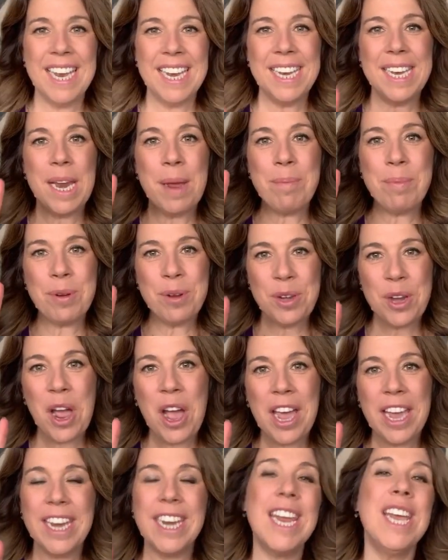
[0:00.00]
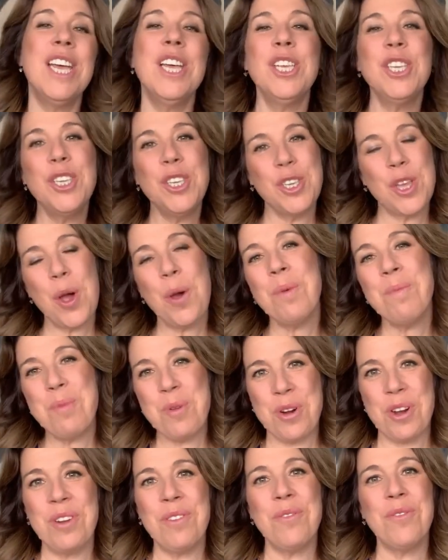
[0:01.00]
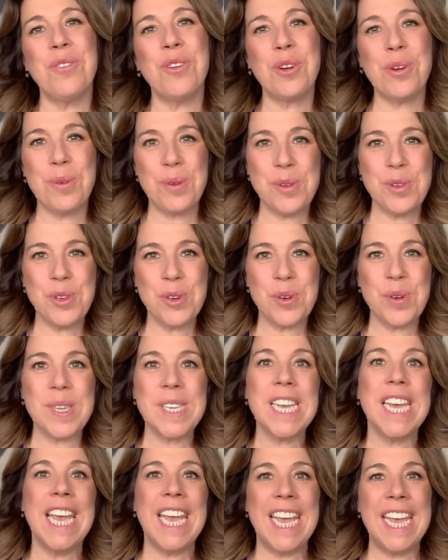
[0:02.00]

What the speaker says: Number nine, so important for cruisers,